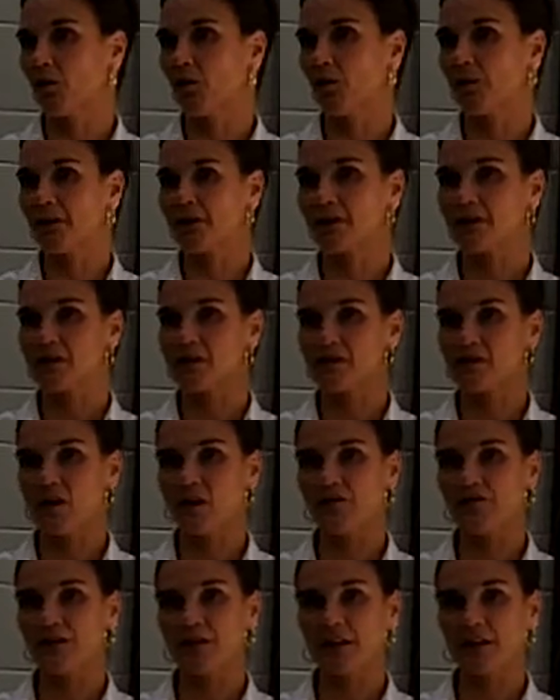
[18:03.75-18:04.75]
You're going to
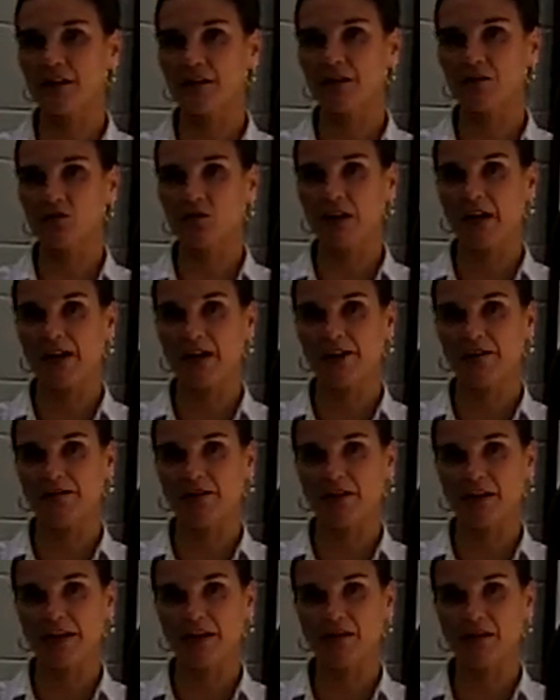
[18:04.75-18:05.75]
dissolve it in dry
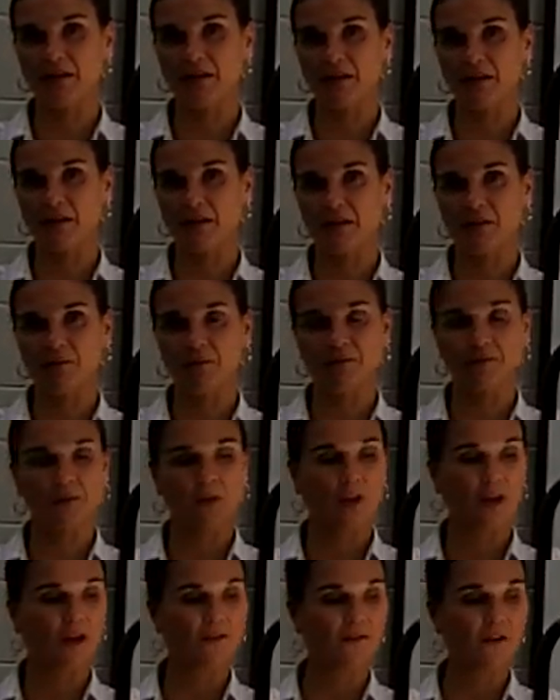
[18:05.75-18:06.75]
ethyl acetate,
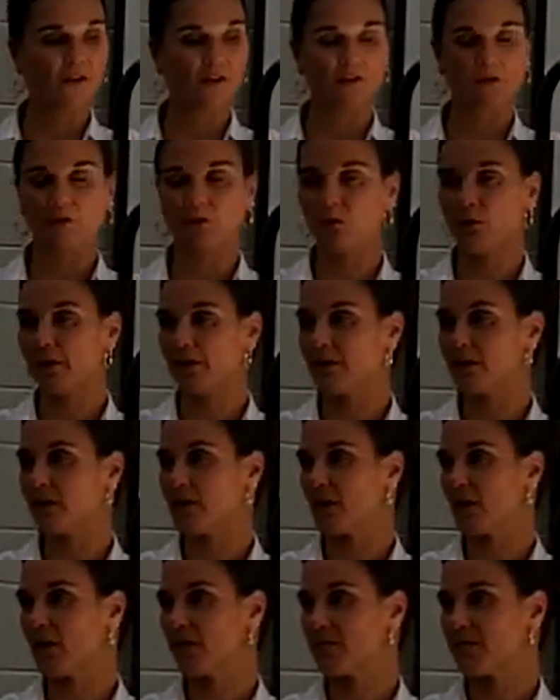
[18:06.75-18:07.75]
and then you're going
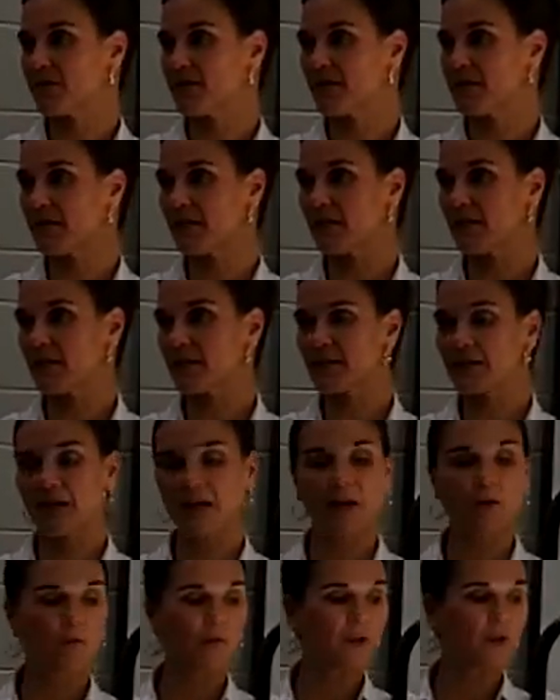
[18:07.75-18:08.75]
to come see us,
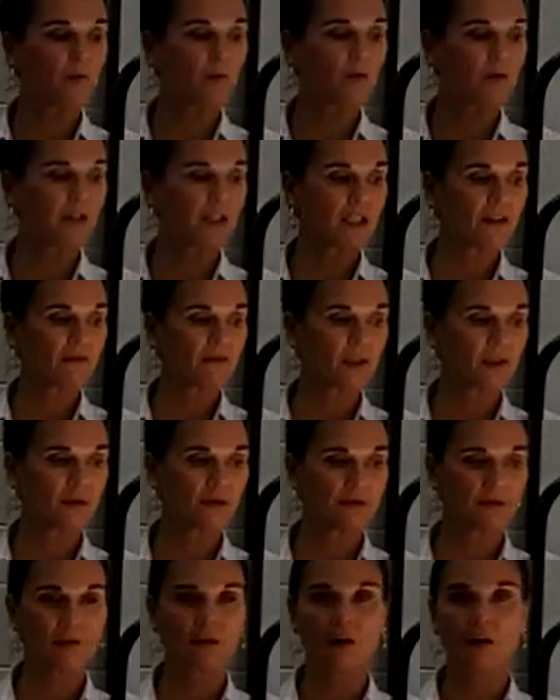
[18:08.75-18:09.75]
and we will give
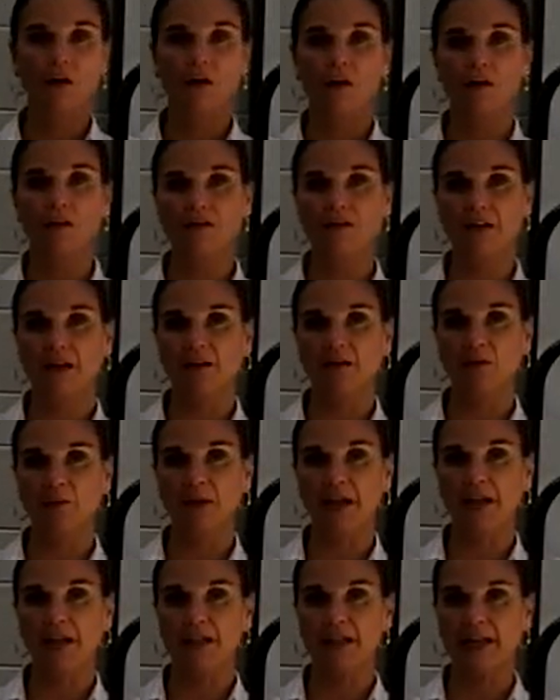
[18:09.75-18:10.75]
you
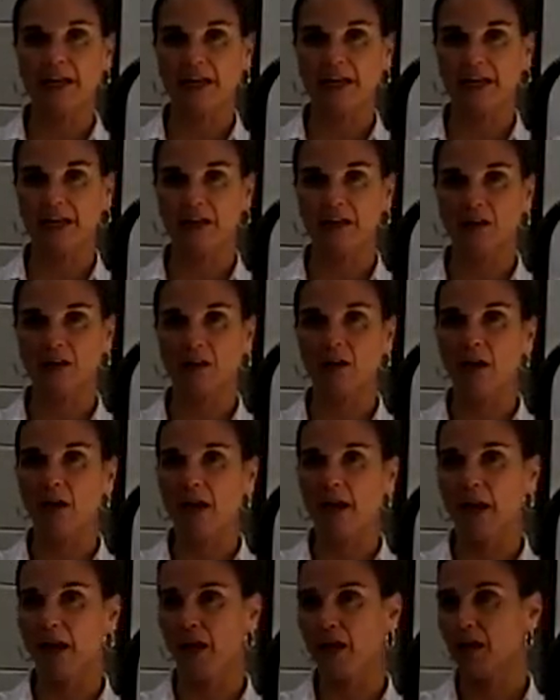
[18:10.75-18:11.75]
cyclopentadiene,
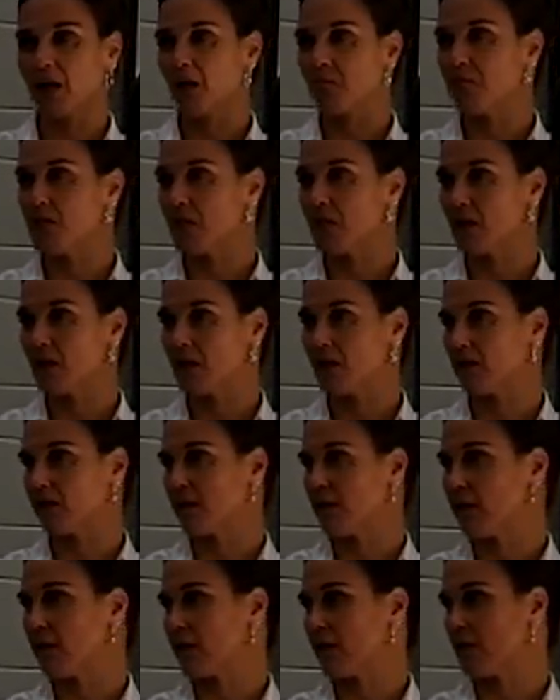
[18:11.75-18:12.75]
and
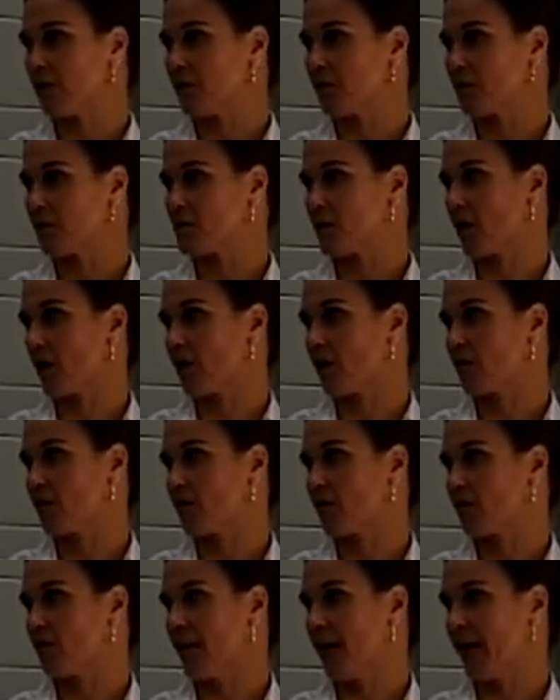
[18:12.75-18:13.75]
immediately it will start
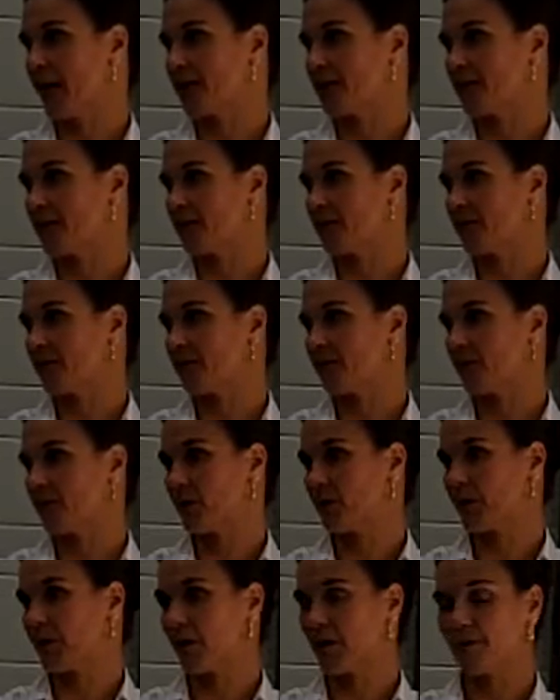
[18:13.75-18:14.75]
reacting,
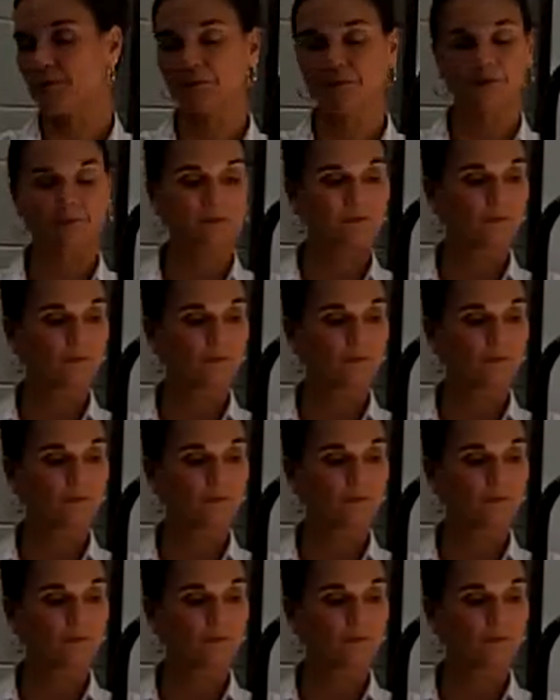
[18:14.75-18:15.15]
all right?